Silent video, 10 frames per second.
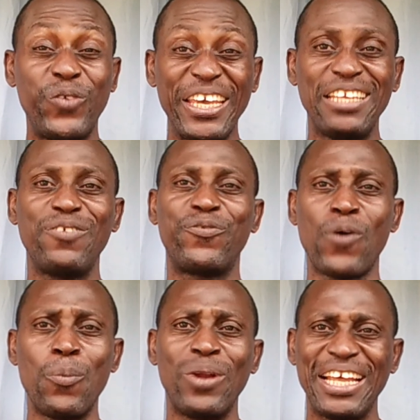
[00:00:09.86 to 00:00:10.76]
Feed
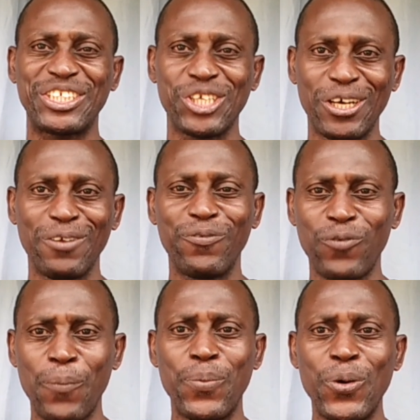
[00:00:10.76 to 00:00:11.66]
formulation
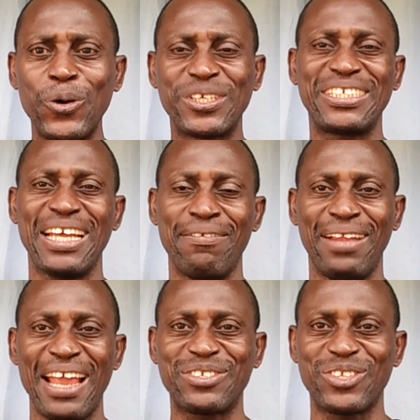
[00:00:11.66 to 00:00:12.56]
for poultry
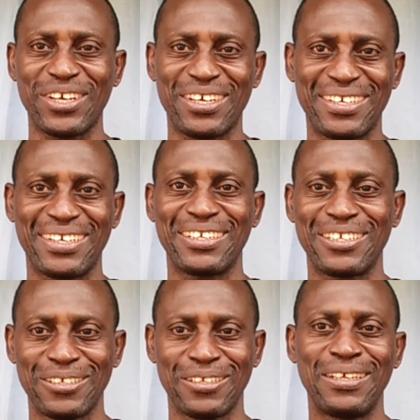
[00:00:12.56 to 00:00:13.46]
and livestock.
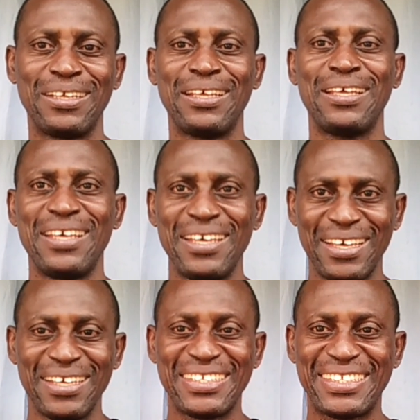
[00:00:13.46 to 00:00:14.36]

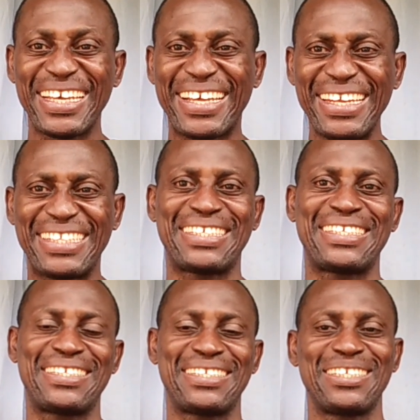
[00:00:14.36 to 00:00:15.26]

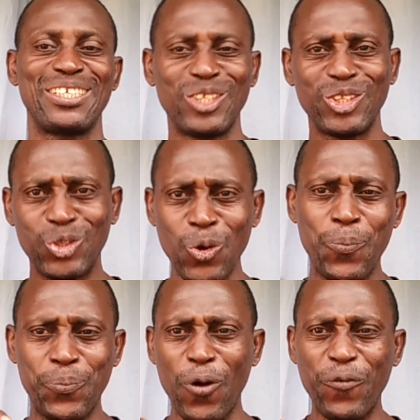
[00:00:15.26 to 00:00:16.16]
Secrets to
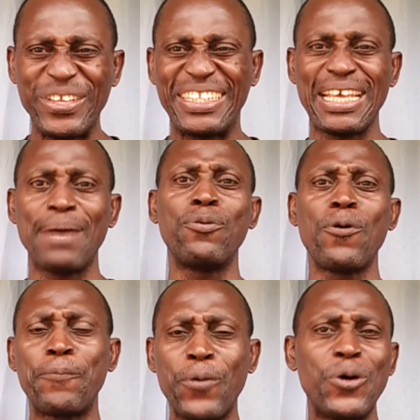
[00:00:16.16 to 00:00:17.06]

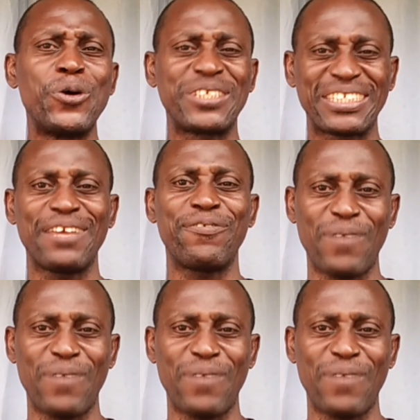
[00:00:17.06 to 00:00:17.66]
profitable poultry